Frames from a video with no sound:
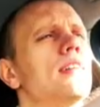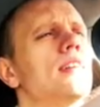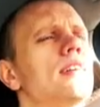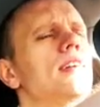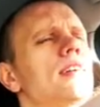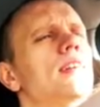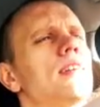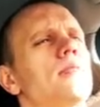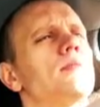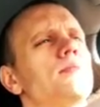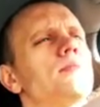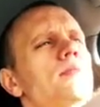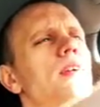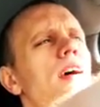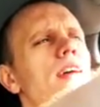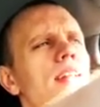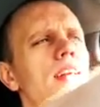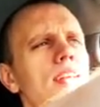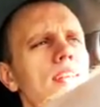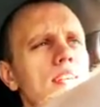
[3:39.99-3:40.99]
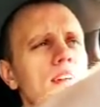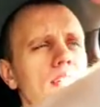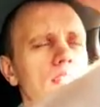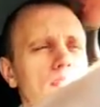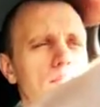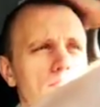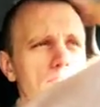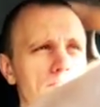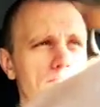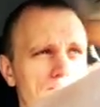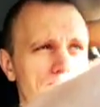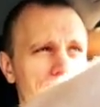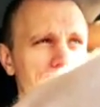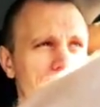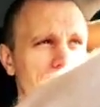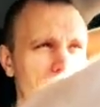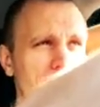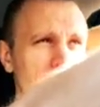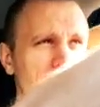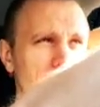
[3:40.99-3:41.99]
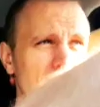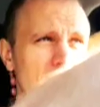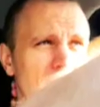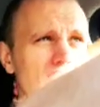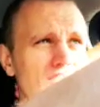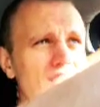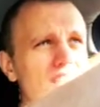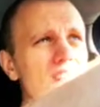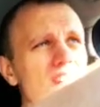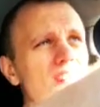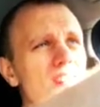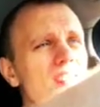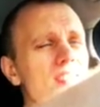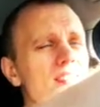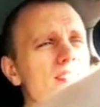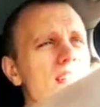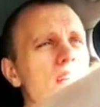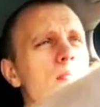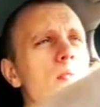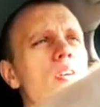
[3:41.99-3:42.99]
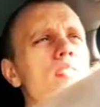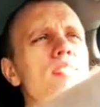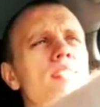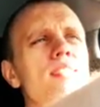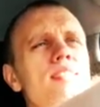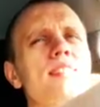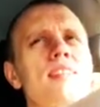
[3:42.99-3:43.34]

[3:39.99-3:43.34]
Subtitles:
I like the sandboxing